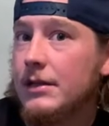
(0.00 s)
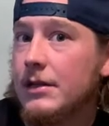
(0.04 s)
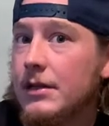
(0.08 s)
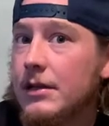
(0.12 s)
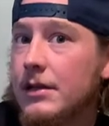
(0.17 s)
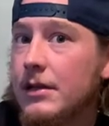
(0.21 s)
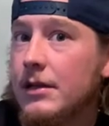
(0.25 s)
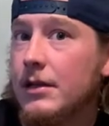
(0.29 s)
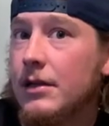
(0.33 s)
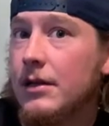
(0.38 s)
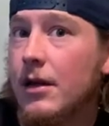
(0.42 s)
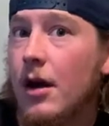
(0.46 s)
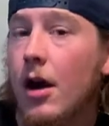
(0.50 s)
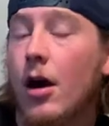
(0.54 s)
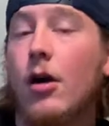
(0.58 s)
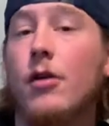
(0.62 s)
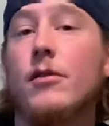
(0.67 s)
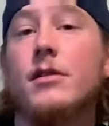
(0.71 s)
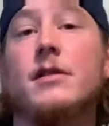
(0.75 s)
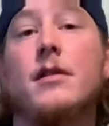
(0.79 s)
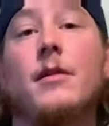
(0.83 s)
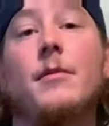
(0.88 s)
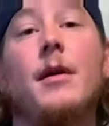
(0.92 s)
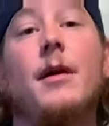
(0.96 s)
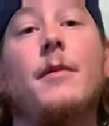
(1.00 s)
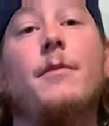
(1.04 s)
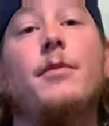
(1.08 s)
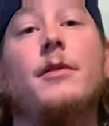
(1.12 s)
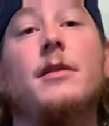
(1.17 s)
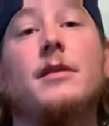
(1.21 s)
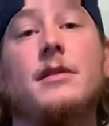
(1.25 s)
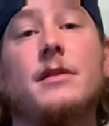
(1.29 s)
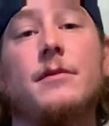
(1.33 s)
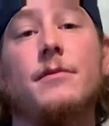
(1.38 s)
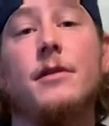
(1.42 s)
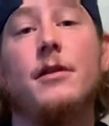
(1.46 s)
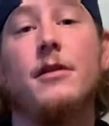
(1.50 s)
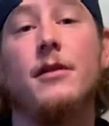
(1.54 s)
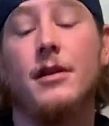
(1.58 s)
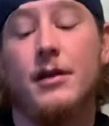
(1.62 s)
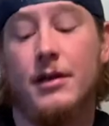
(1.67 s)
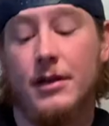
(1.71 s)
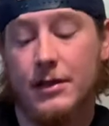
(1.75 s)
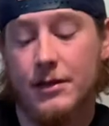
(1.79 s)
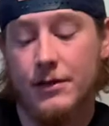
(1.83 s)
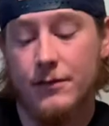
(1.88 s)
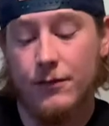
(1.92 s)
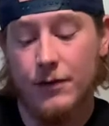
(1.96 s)
No, I saw him, oh, at, Books, Books
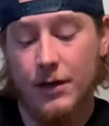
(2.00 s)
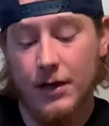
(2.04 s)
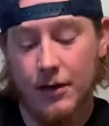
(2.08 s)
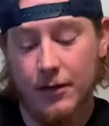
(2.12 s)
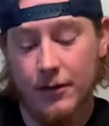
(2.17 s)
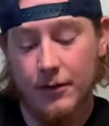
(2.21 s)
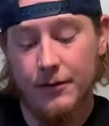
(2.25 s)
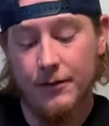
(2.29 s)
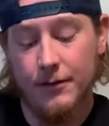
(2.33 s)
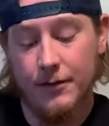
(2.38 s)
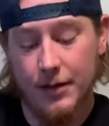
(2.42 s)
Million as well.